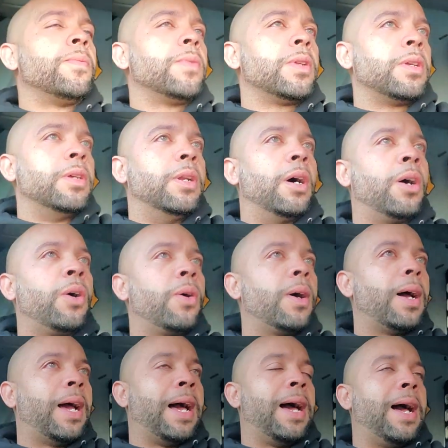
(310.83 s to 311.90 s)
You know,
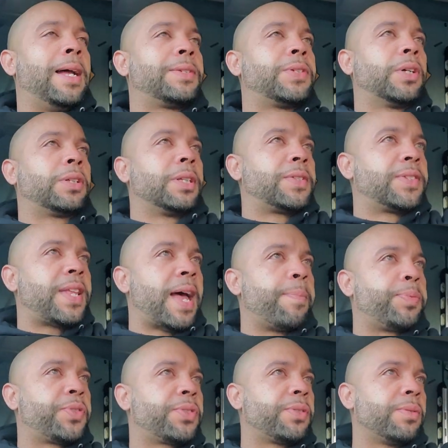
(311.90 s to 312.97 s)
I took the
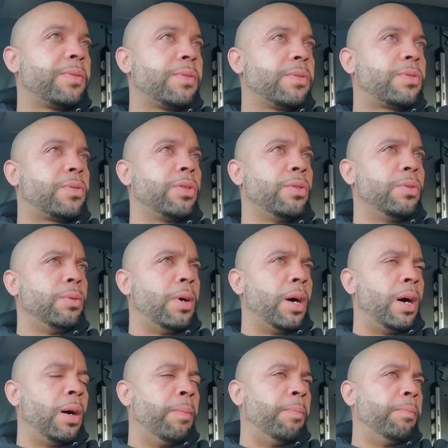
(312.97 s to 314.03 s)
steps to,
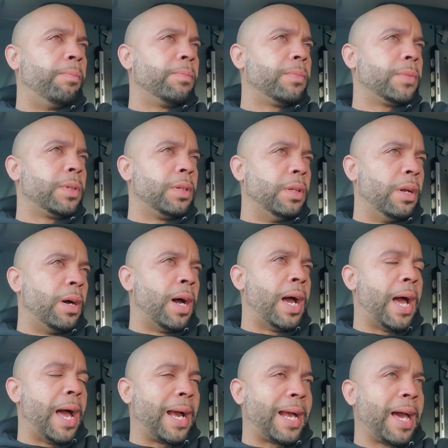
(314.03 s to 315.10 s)
you know,
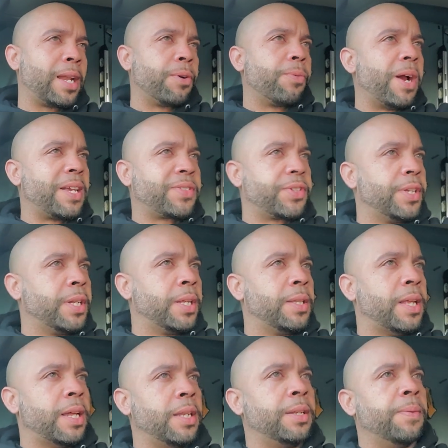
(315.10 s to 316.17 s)
I got arrested, and
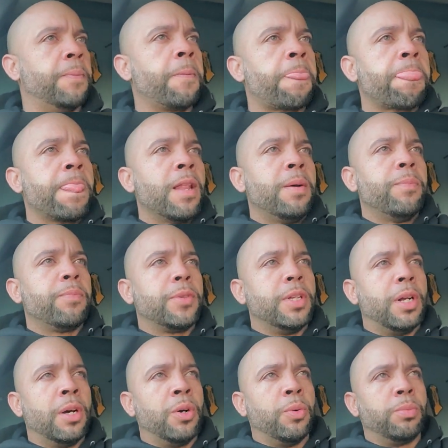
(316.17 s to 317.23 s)
then, you
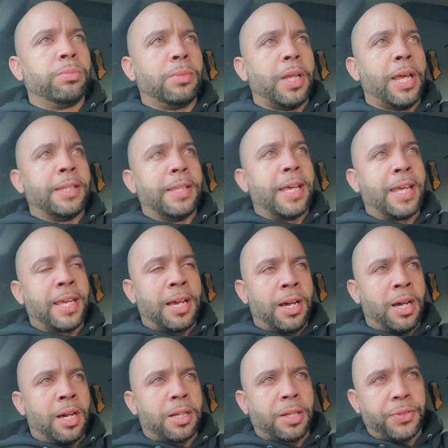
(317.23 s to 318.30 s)
know, they
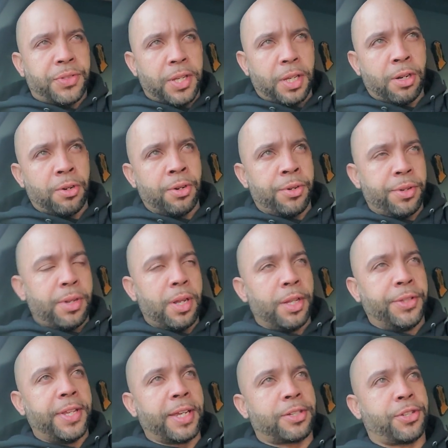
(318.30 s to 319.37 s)
considered
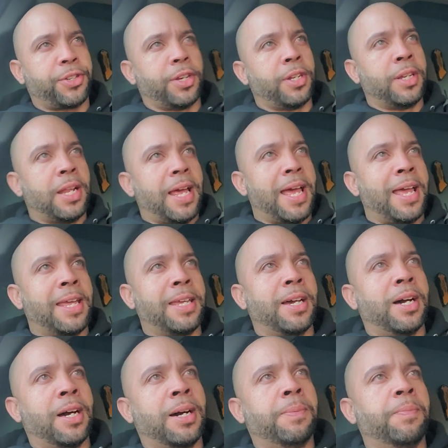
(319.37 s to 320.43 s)
addiction
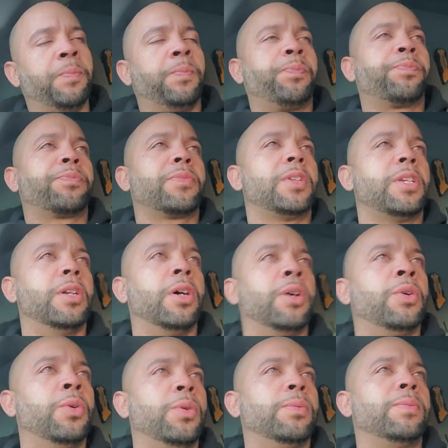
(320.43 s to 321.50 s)
a, you know,